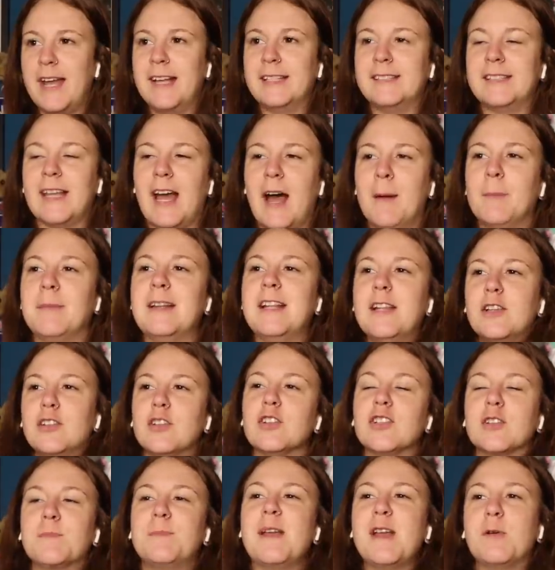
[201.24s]
I hate that. I'm gonna
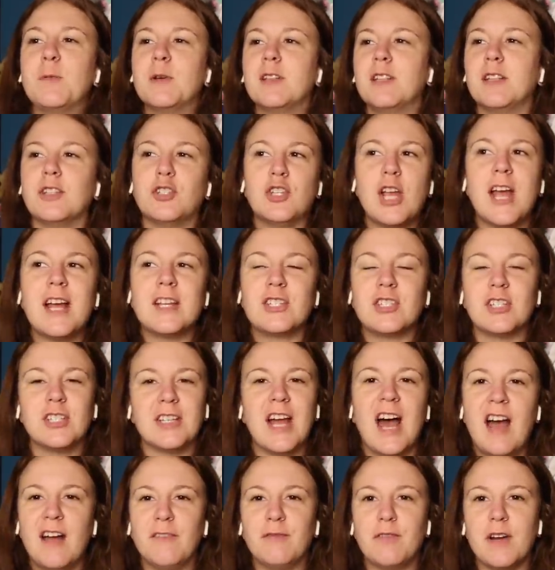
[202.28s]
need you to speak with your chest,
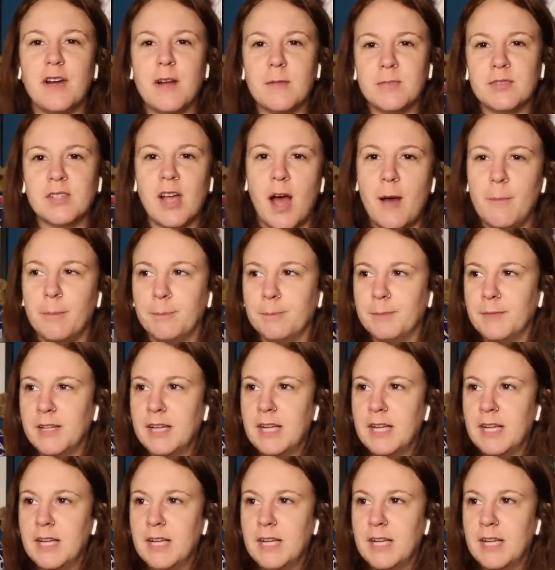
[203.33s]
your diaphragm, something.